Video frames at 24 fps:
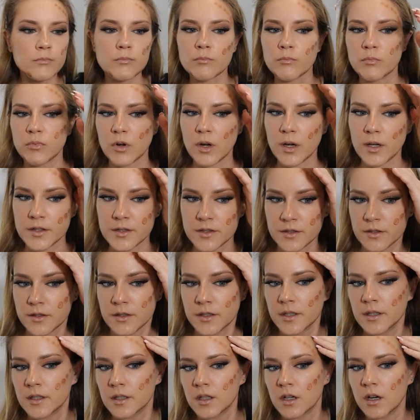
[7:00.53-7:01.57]
bronzer
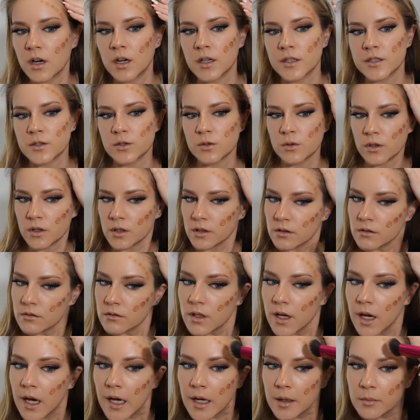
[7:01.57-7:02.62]
and contour
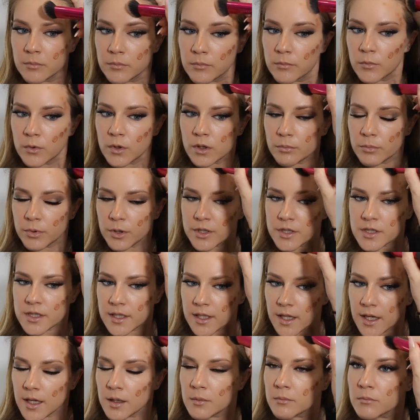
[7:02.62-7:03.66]
up or push
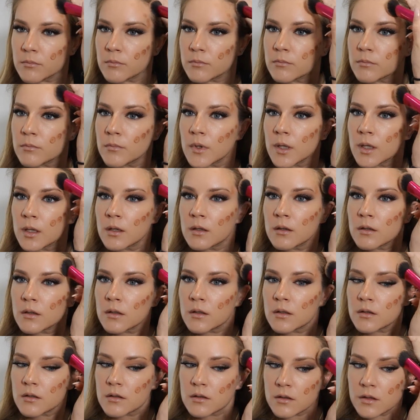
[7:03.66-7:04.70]
it up.
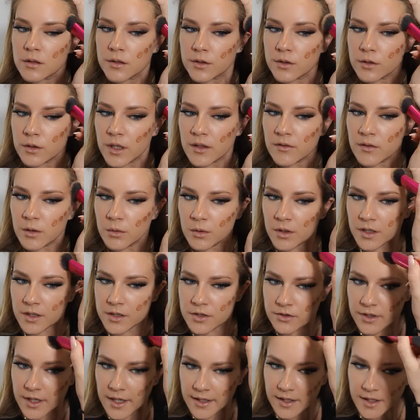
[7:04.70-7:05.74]
You don't ever want to
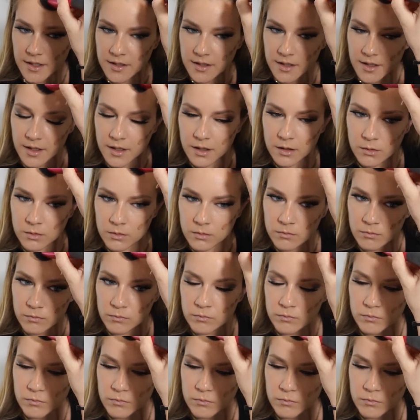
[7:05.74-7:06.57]
drag it down.